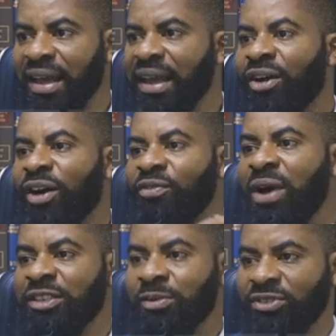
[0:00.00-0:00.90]
A governor
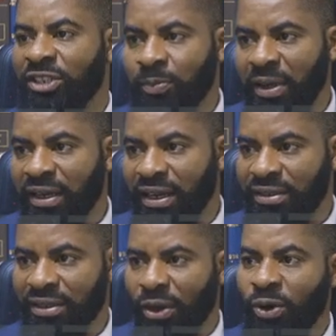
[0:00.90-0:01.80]
has been suspended
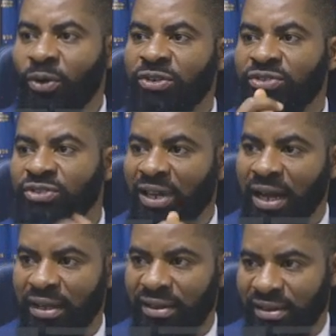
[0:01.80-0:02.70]

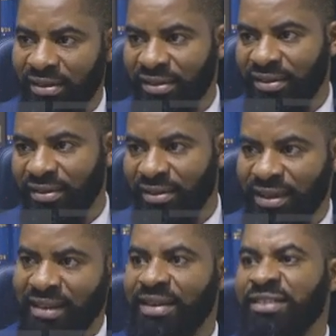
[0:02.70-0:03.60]
unconstitutionally.
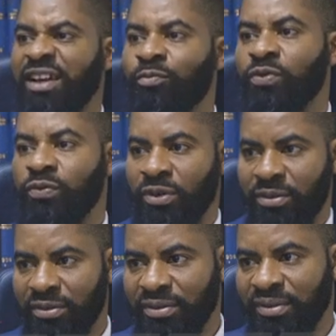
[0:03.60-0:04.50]
Nigerians have moved on.
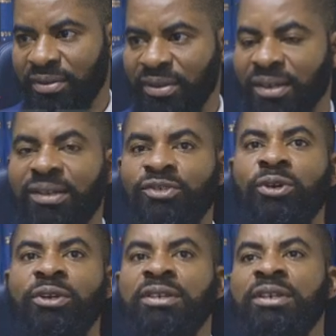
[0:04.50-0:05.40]

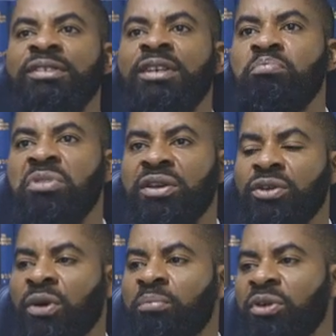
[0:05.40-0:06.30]
So is it me?
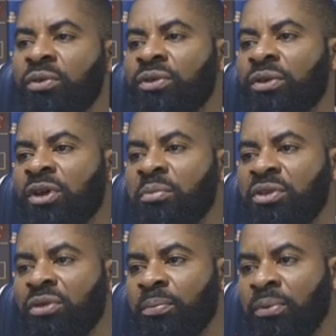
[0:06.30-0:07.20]
You want to turn me
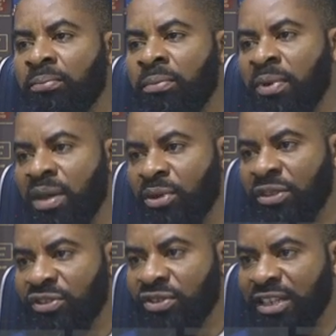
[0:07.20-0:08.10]
to a
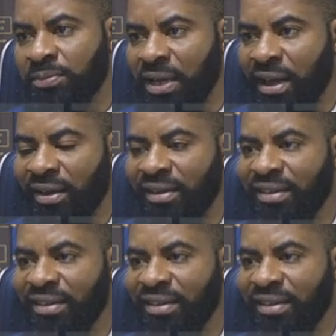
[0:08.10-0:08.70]
motivational speaker